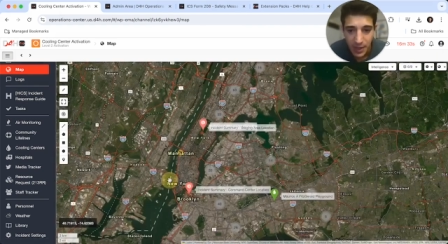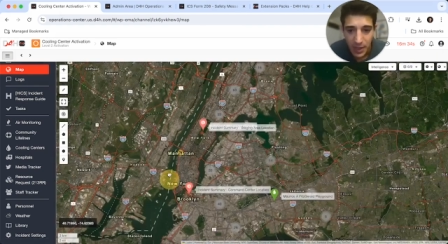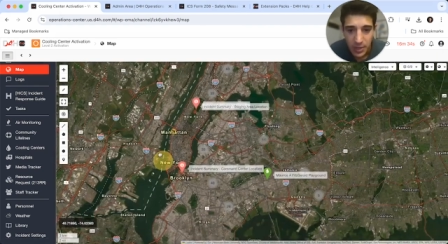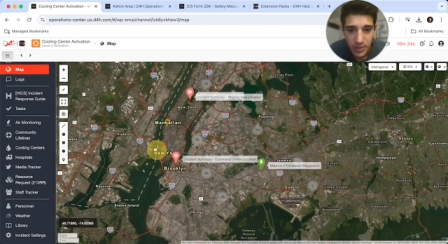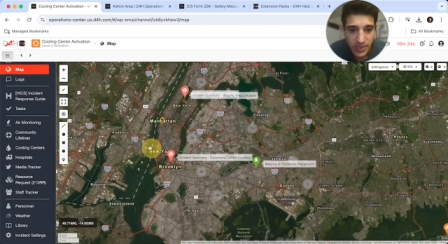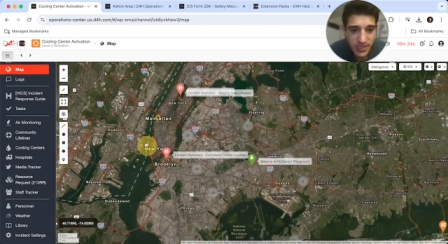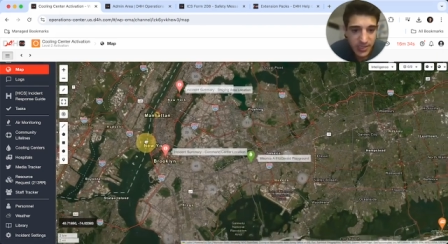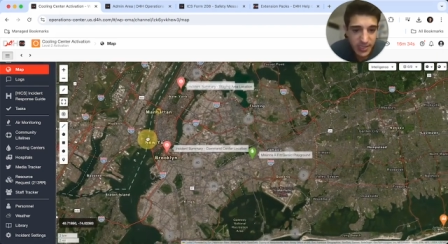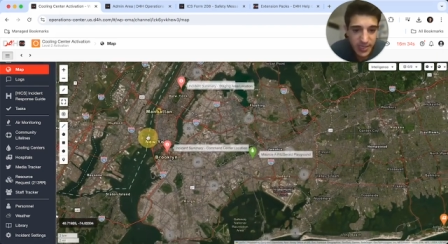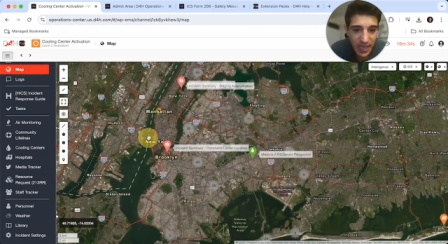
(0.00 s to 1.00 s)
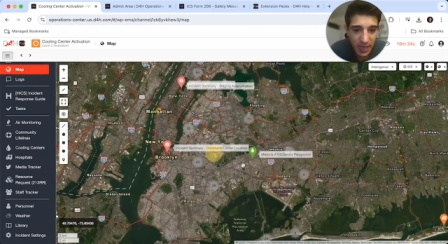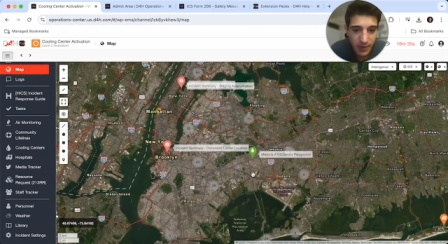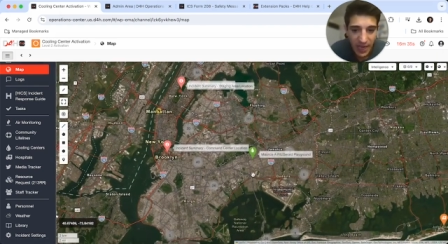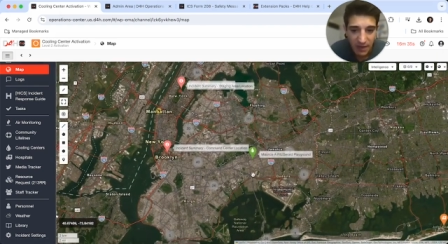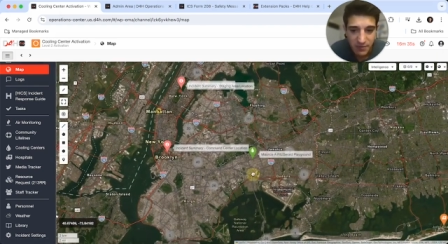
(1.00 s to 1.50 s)
you're going to see again, we
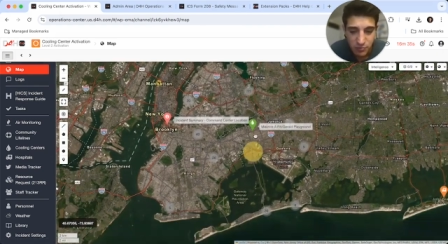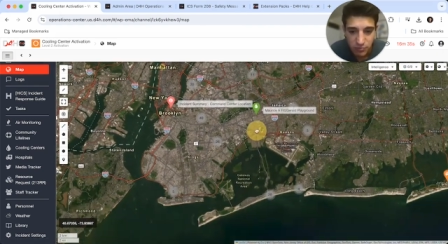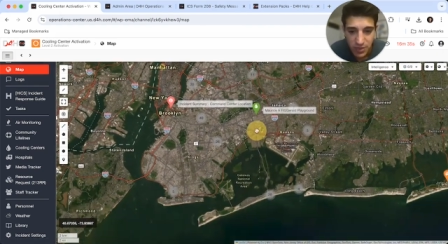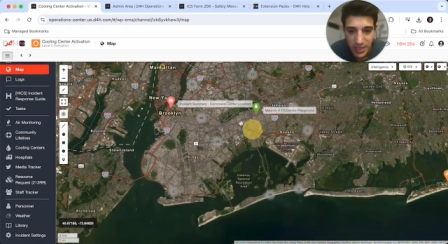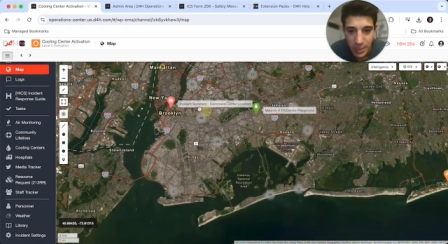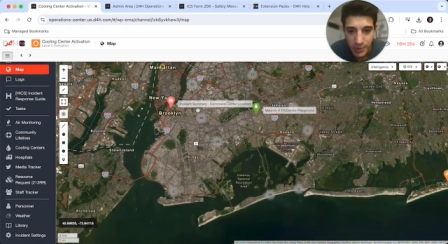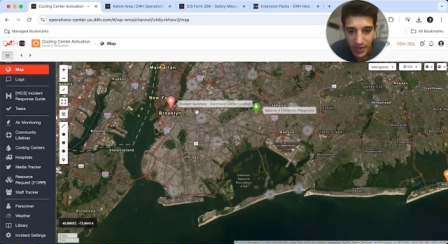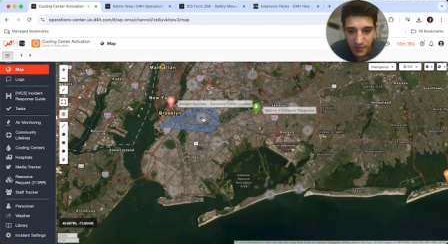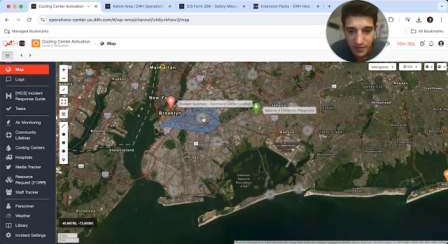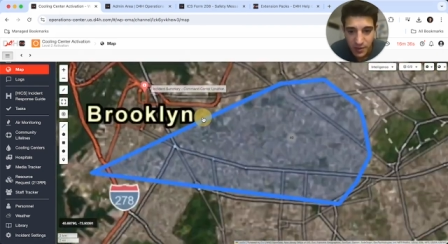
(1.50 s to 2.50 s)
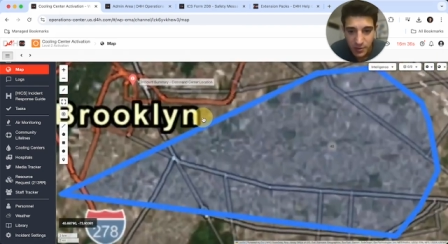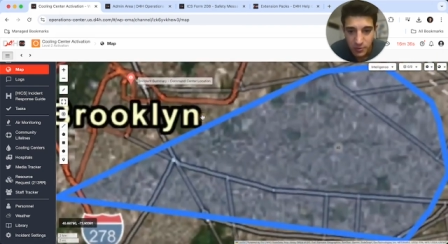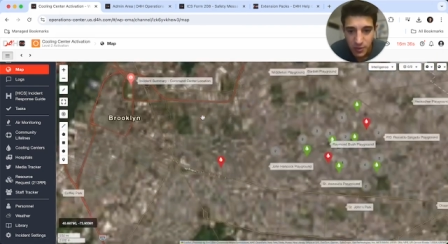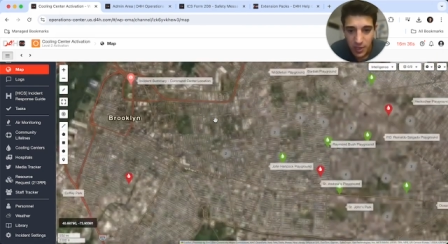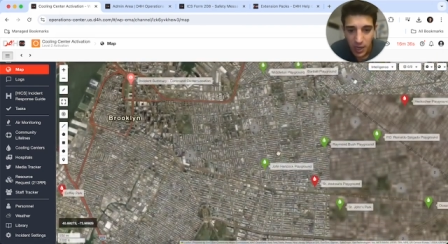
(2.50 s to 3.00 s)
have this really great view
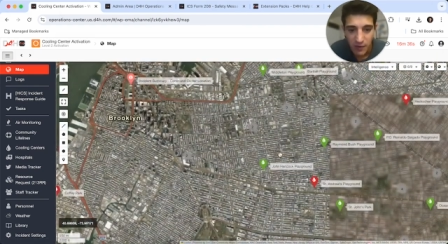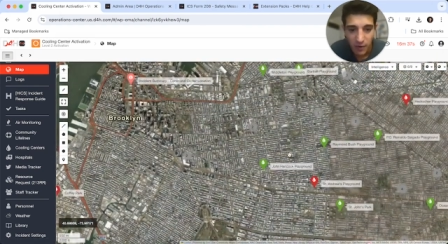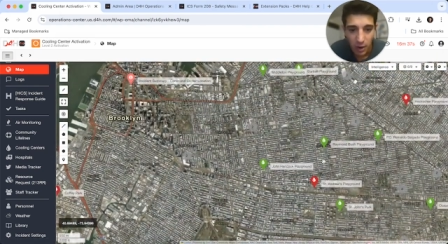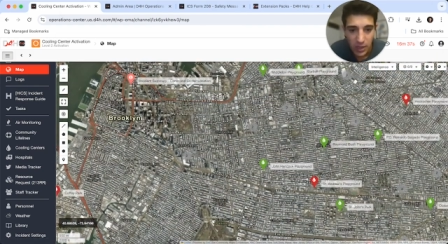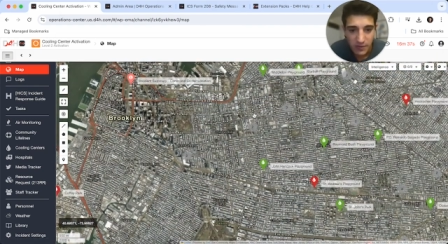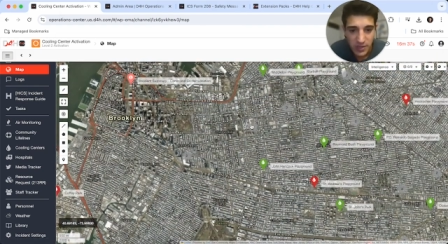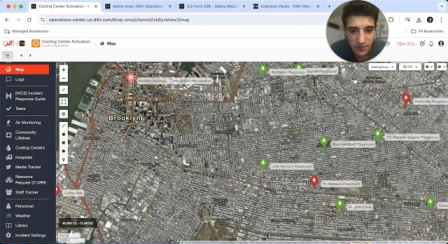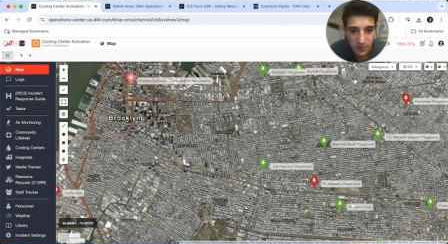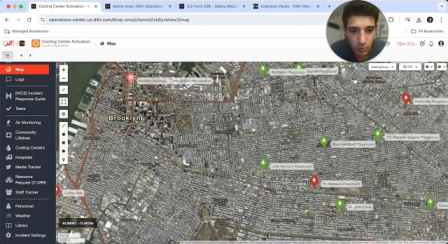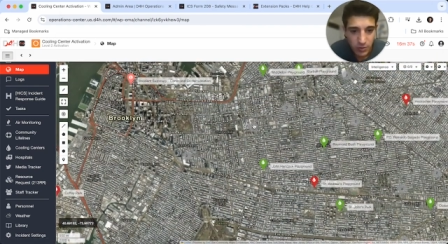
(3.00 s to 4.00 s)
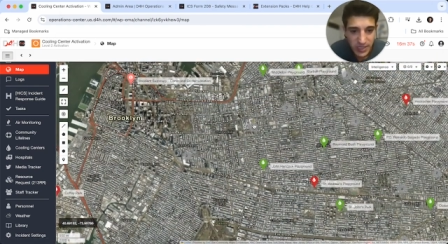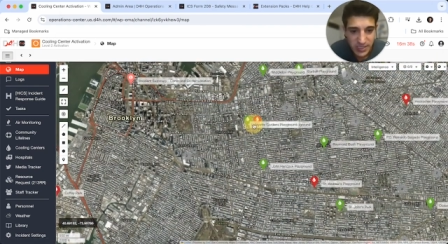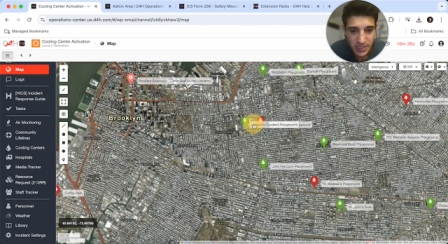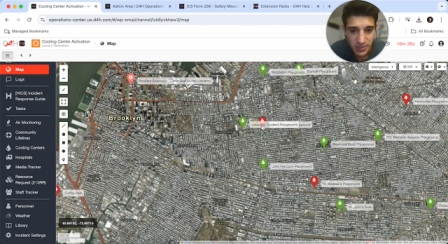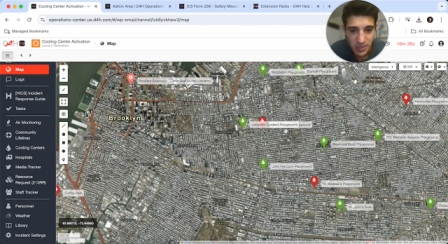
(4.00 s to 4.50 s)
of all of our different cooling
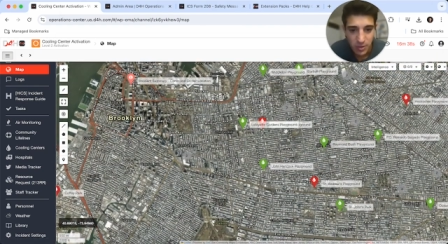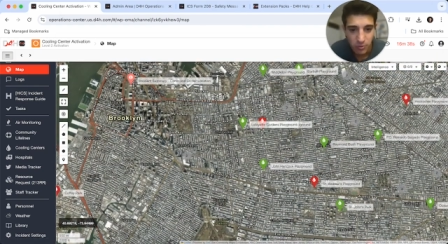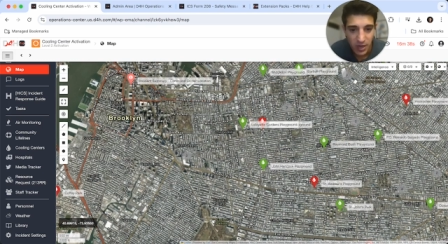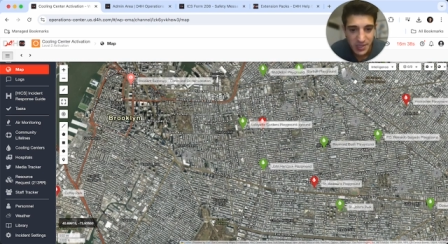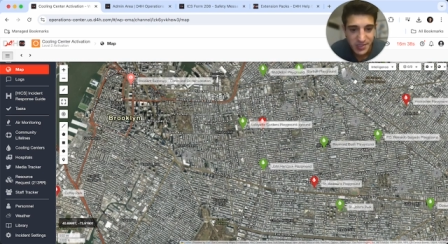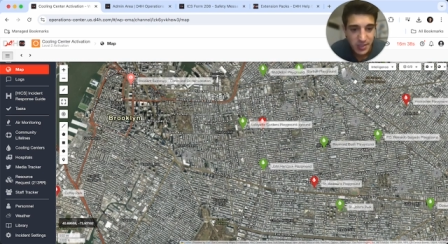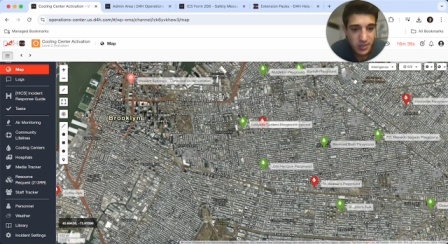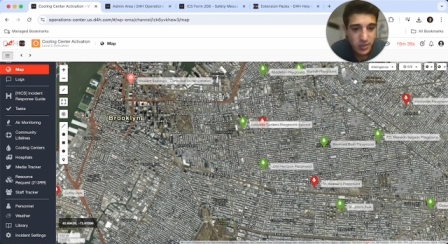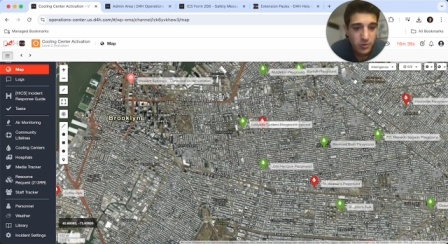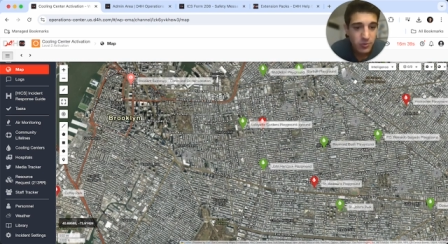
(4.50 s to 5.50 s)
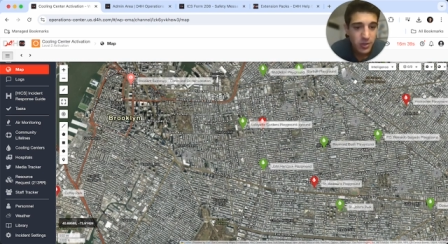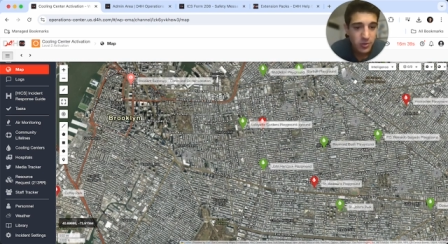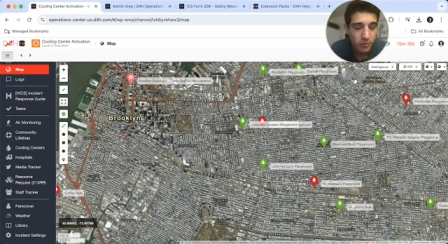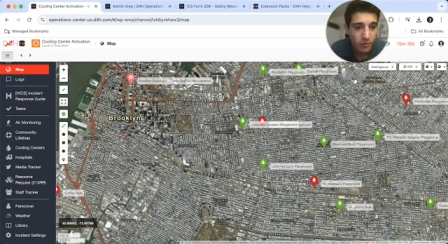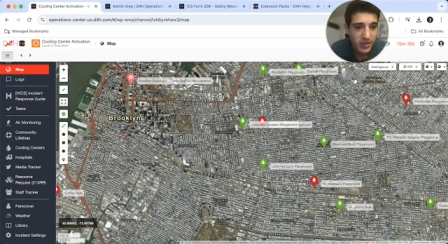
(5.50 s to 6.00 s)
centers across New
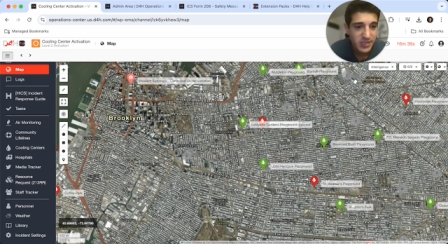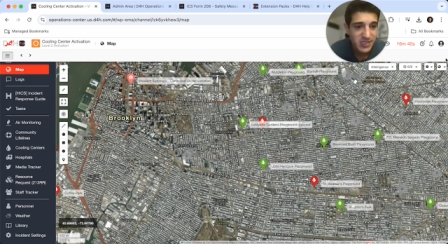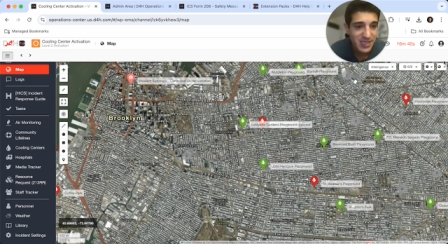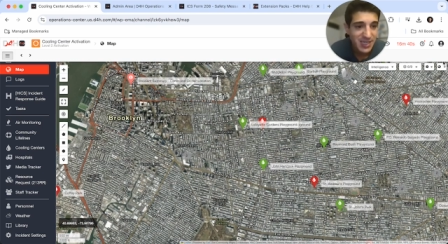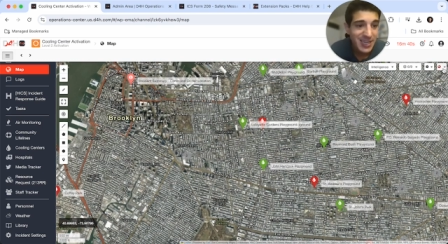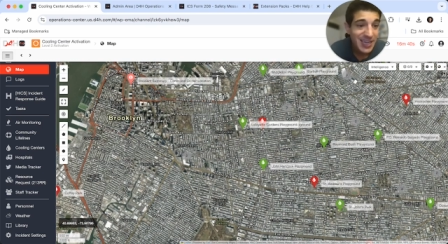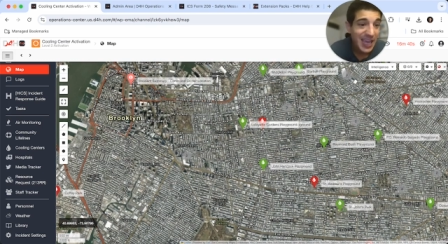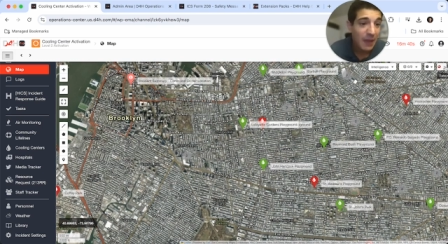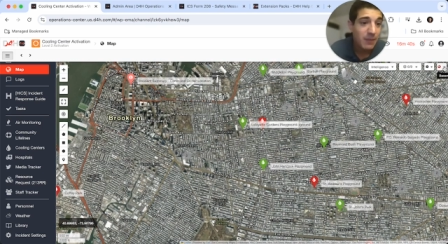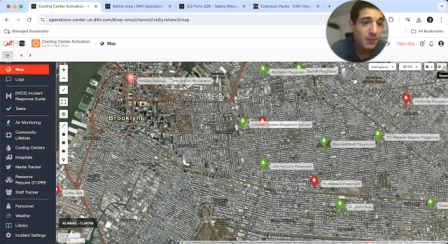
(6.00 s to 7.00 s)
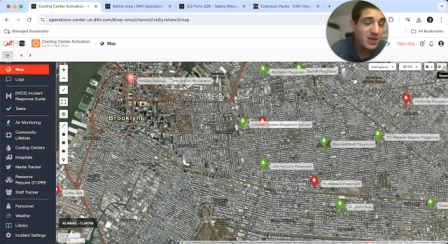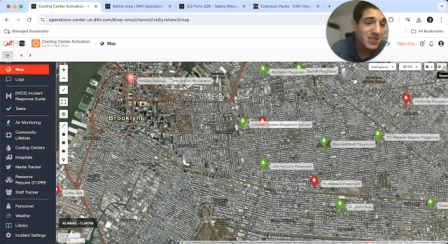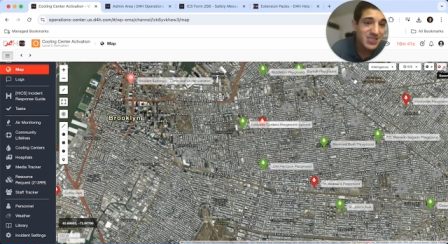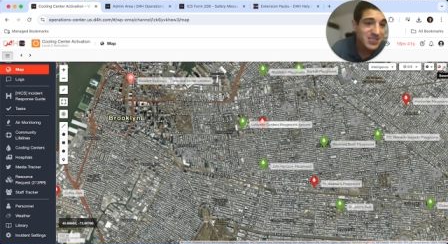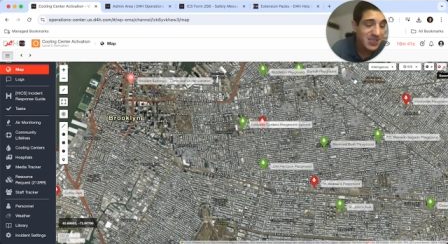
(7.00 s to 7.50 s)
York City. And maybe
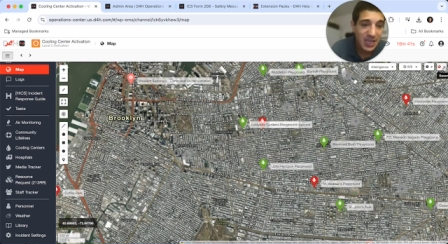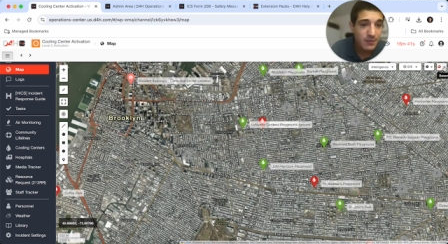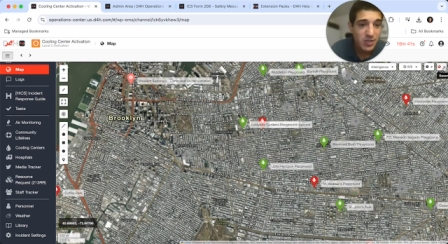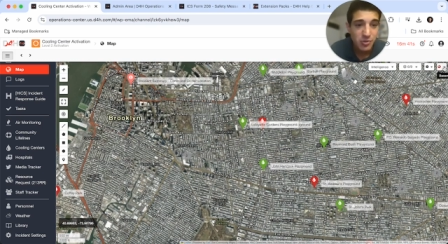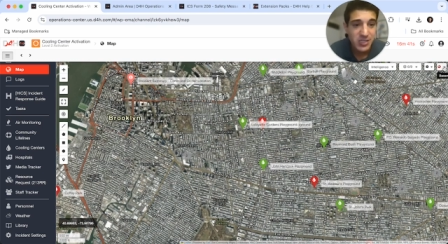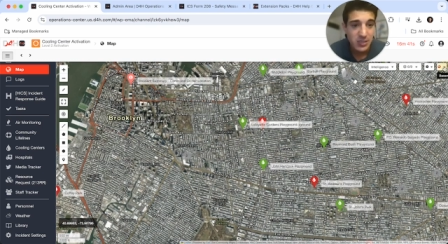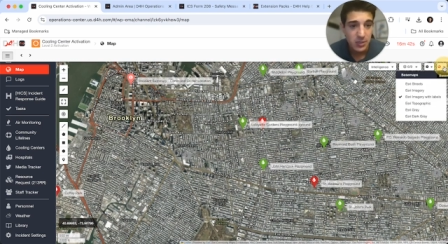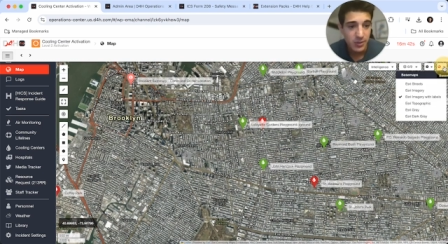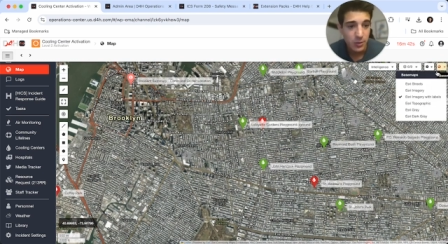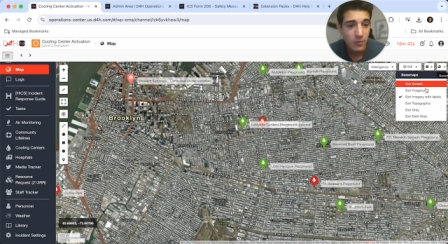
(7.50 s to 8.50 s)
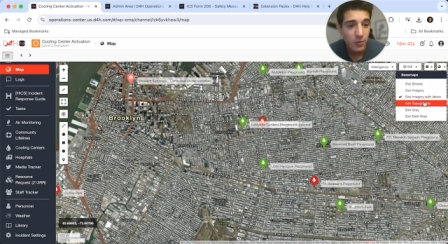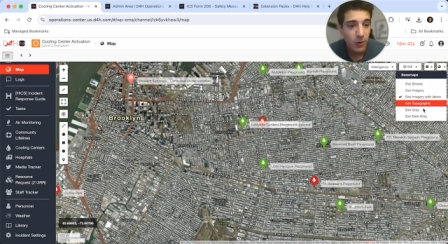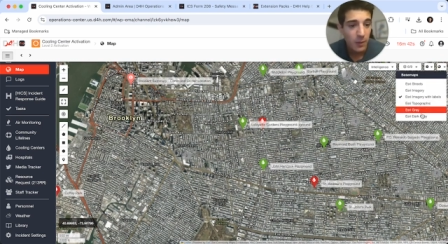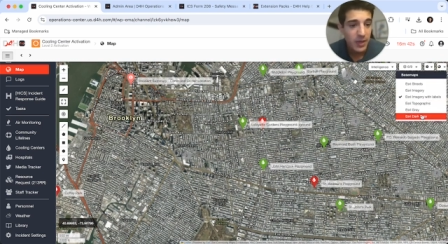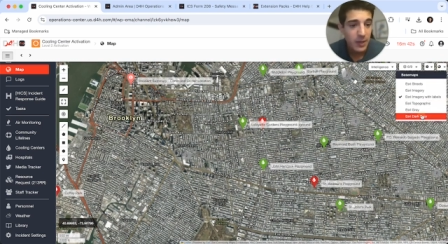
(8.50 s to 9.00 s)
this imagery is a little bit overwhelming.